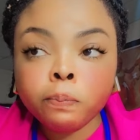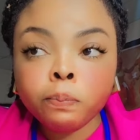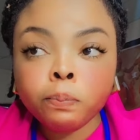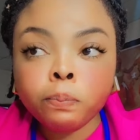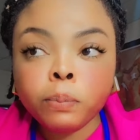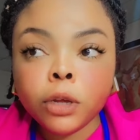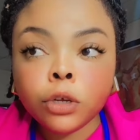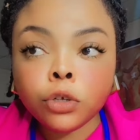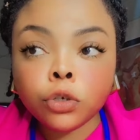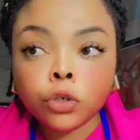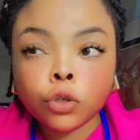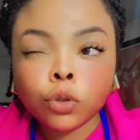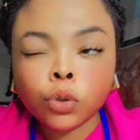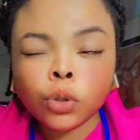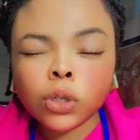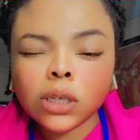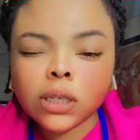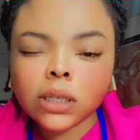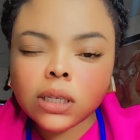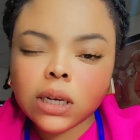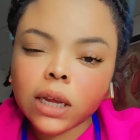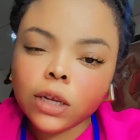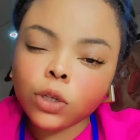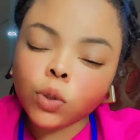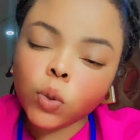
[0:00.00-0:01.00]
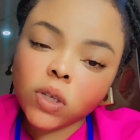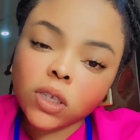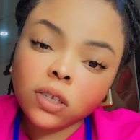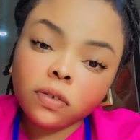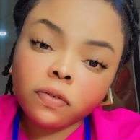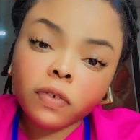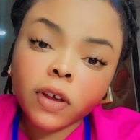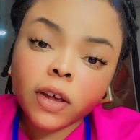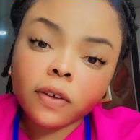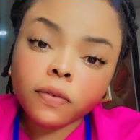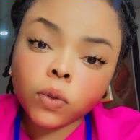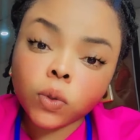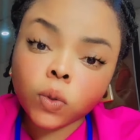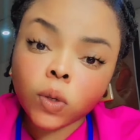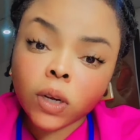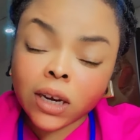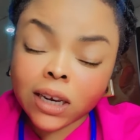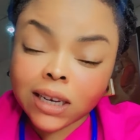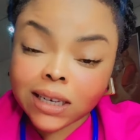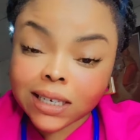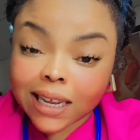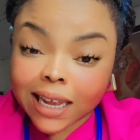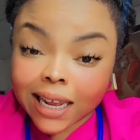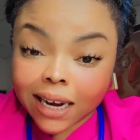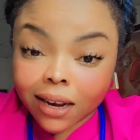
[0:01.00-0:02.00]
Make sure to eat like 25 to
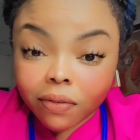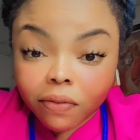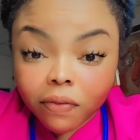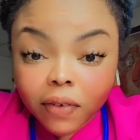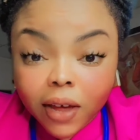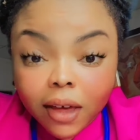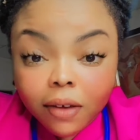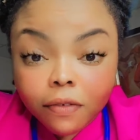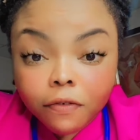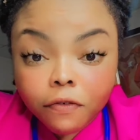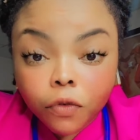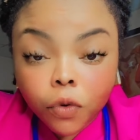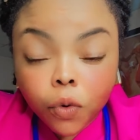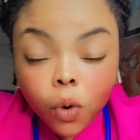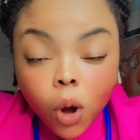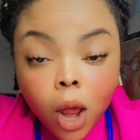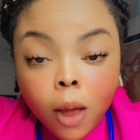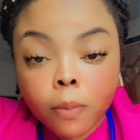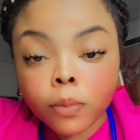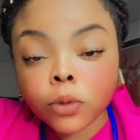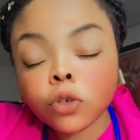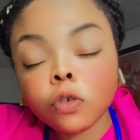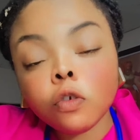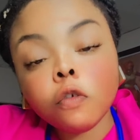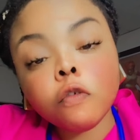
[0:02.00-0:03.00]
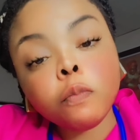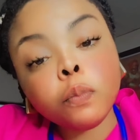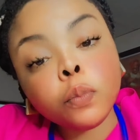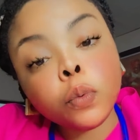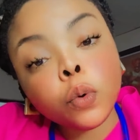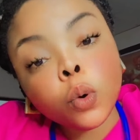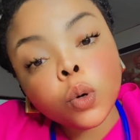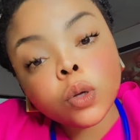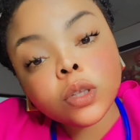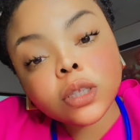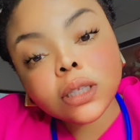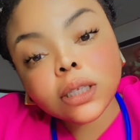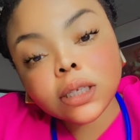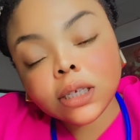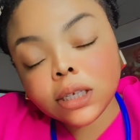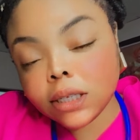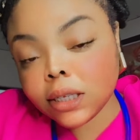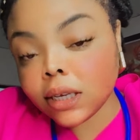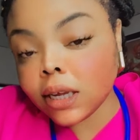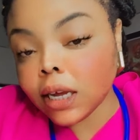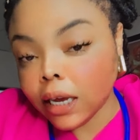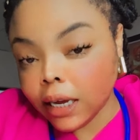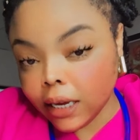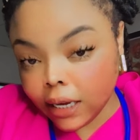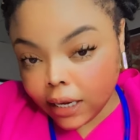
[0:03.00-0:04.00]
35 grams of
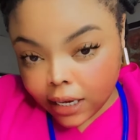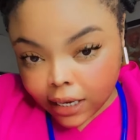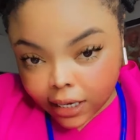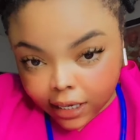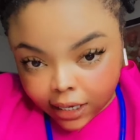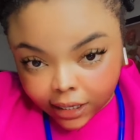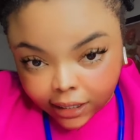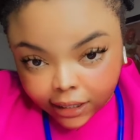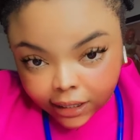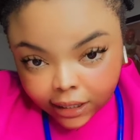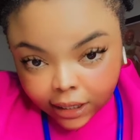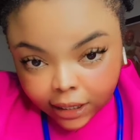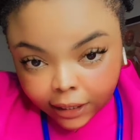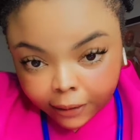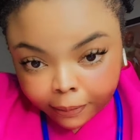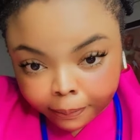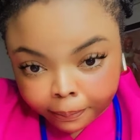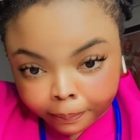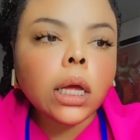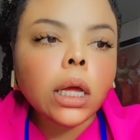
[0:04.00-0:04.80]
protein in a day.